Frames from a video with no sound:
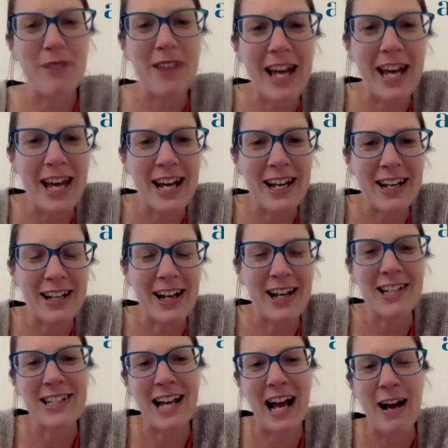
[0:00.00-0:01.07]
they're
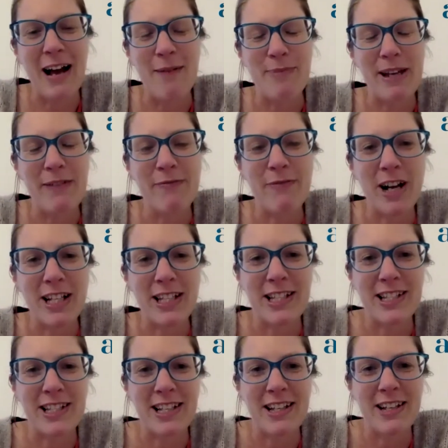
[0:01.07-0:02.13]
going to ha- be
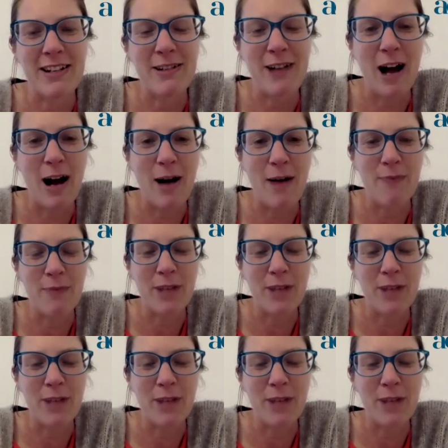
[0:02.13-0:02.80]
invited to um,